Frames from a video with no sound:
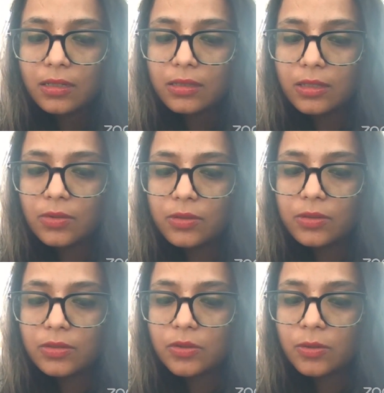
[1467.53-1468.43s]
The
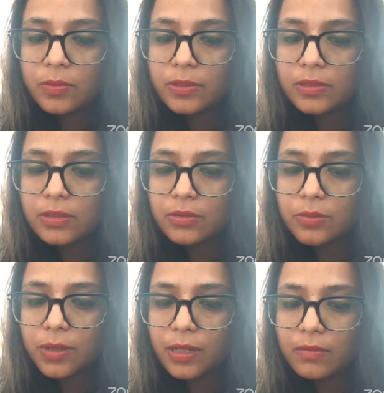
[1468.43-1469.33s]
lotus opens into
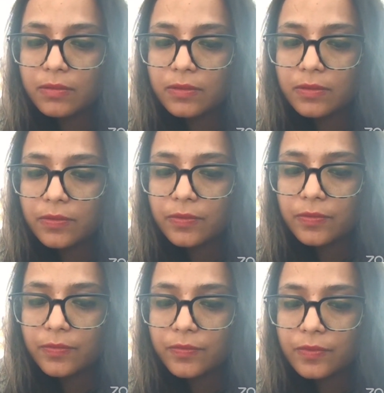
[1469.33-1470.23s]
12.
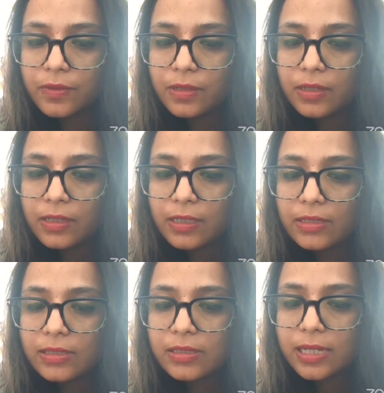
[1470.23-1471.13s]

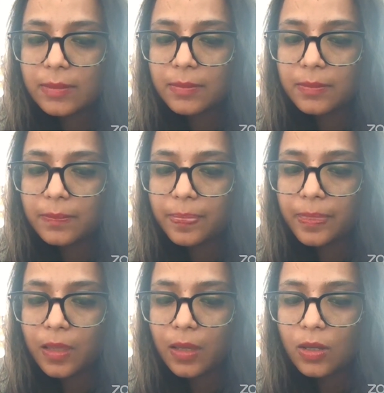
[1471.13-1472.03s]
Its stem
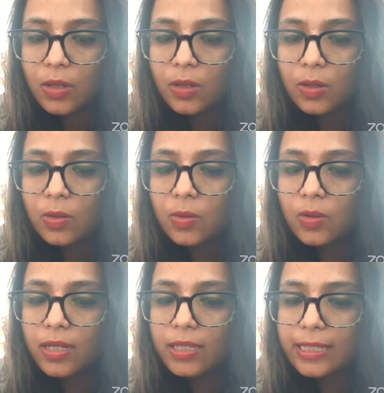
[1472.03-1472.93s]

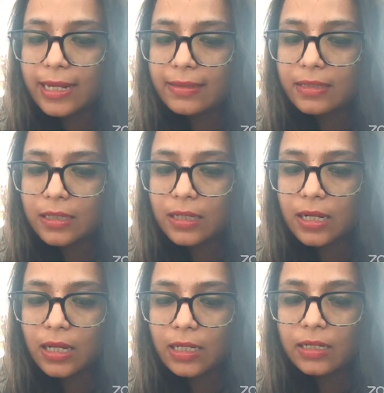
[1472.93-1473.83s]
holding that thin
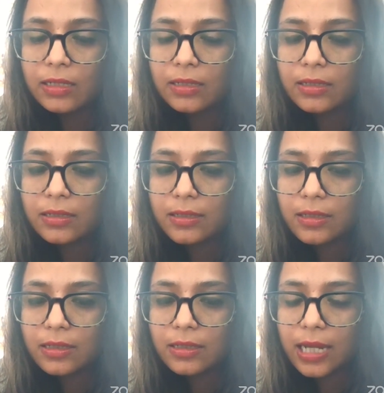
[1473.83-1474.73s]
line,
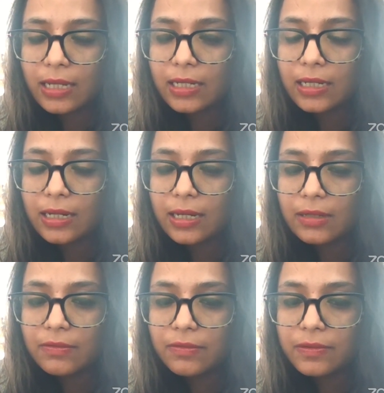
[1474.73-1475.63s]
carrying
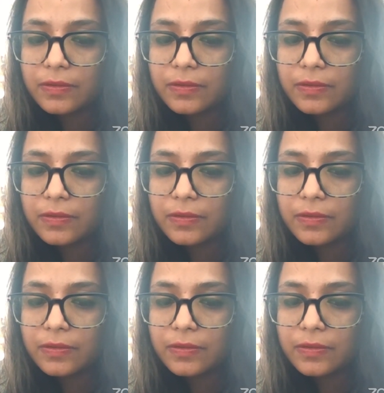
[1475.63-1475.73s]
life.